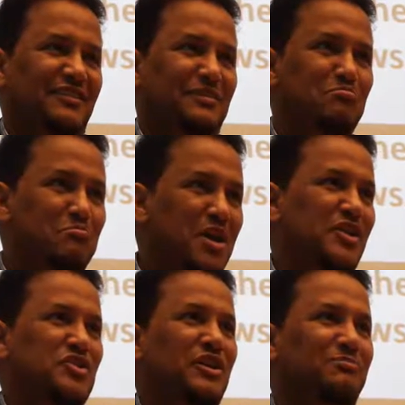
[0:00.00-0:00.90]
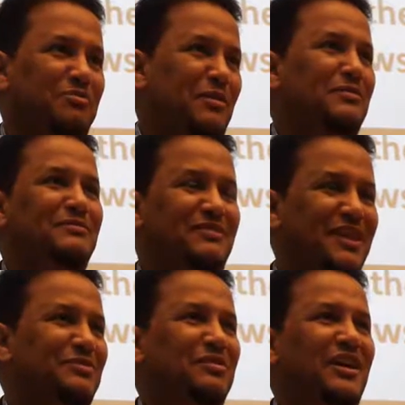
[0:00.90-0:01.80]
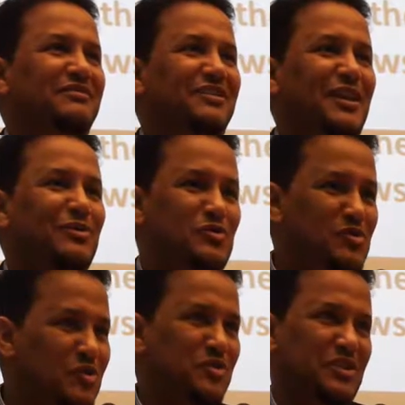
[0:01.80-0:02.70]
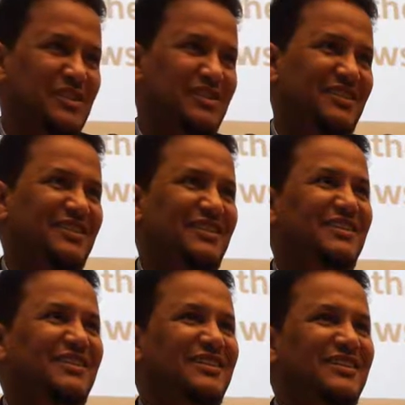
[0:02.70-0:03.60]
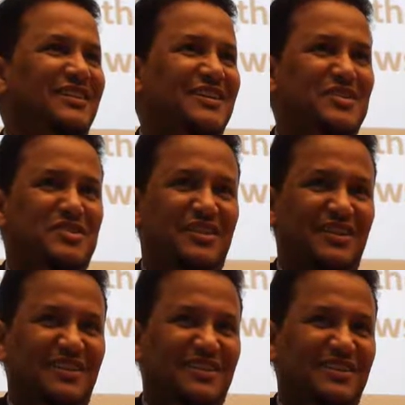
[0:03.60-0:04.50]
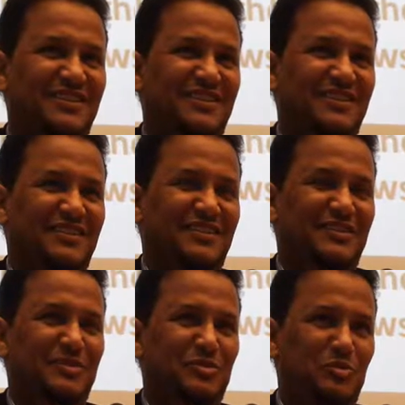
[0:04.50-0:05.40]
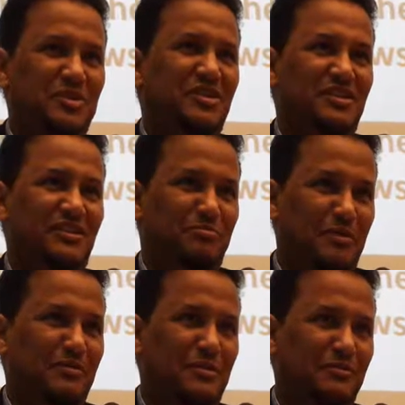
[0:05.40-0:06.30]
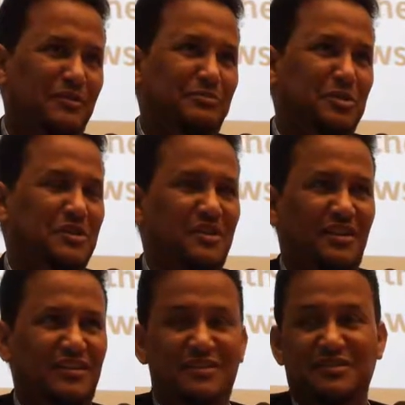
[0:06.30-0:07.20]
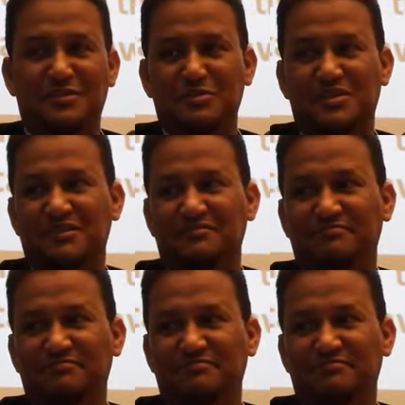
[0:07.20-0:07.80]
major problem that we have in our own history, which is the problem of political legitimacy.